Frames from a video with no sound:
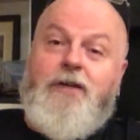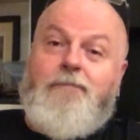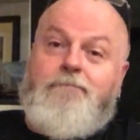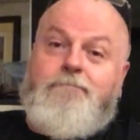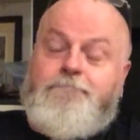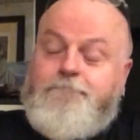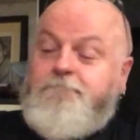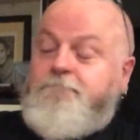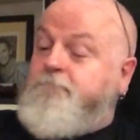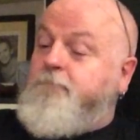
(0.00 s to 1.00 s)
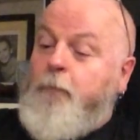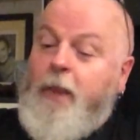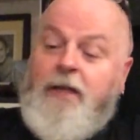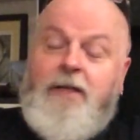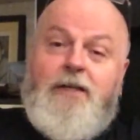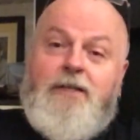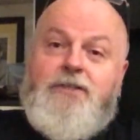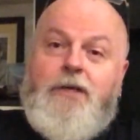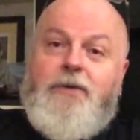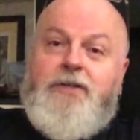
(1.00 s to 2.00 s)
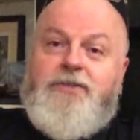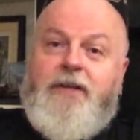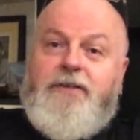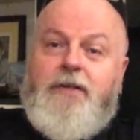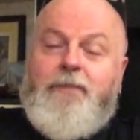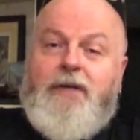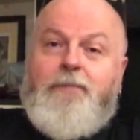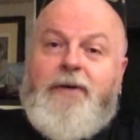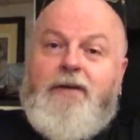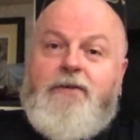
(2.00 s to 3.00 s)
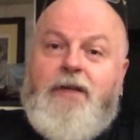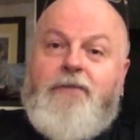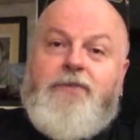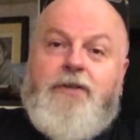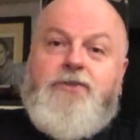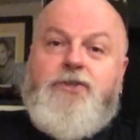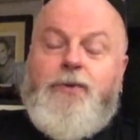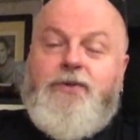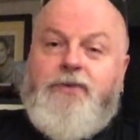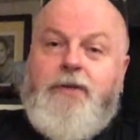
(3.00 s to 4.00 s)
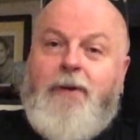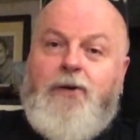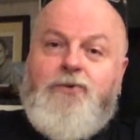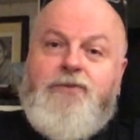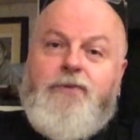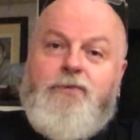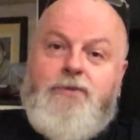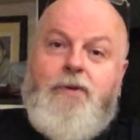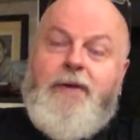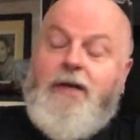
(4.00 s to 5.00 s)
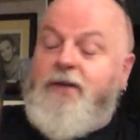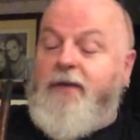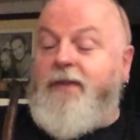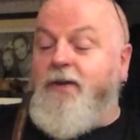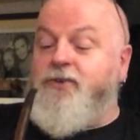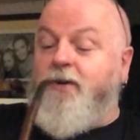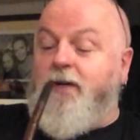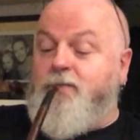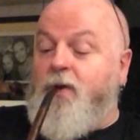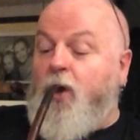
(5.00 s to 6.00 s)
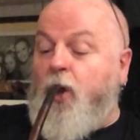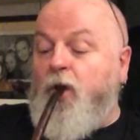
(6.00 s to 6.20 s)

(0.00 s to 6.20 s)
some. And so he's sending me a bit, enough for 2 or 3 bowls full, so I'll be able to give that a try as well.